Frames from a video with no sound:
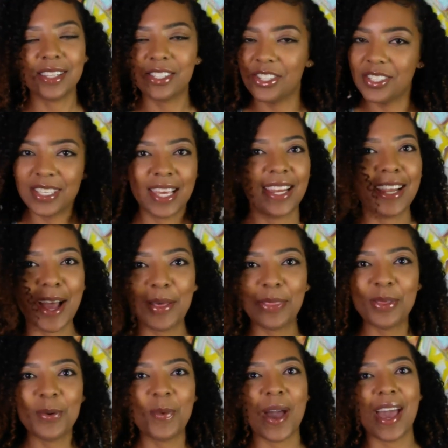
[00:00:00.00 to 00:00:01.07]
Let's just get it out
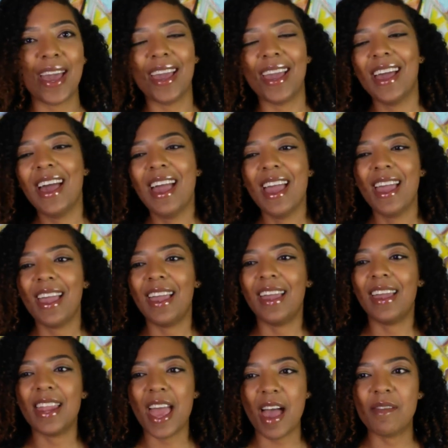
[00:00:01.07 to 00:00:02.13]
the way
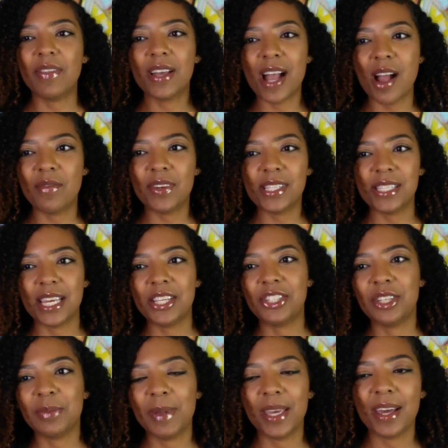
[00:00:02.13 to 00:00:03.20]
and have the
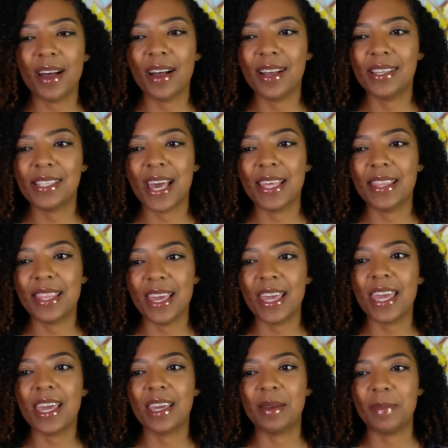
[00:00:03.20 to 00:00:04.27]
conversation, because I think
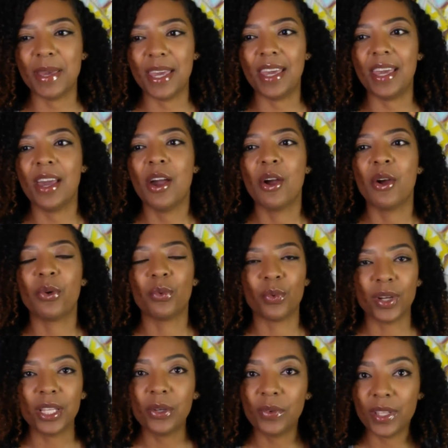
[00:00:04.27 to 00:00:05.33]
it could be
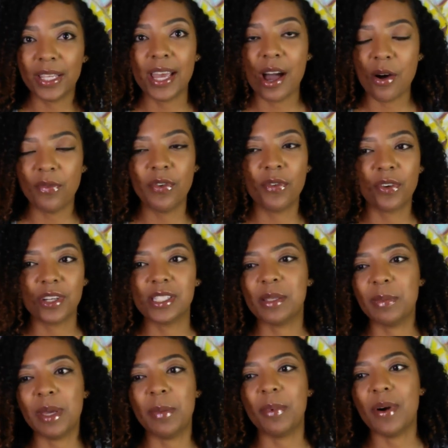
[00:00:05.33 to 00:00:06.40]
really, really helpful for
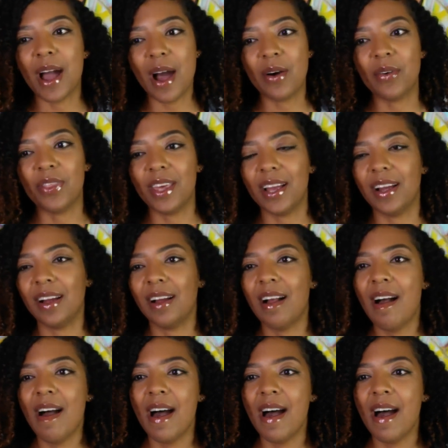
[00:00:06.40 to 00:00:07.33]
some people out there.